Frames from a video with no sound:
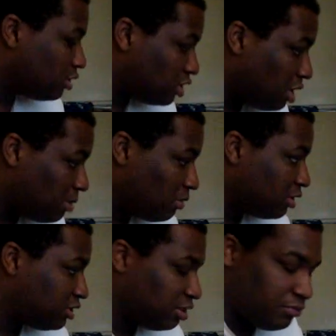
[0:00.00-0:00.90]
John
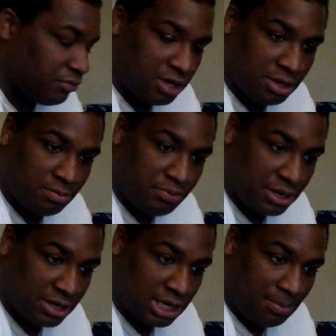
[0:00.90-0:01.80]
Morrison really
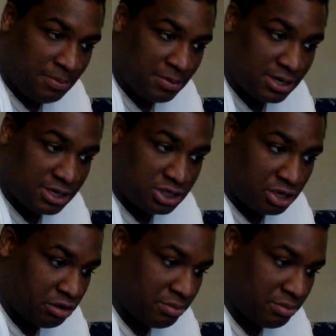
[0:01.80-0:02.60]
picked up in this year.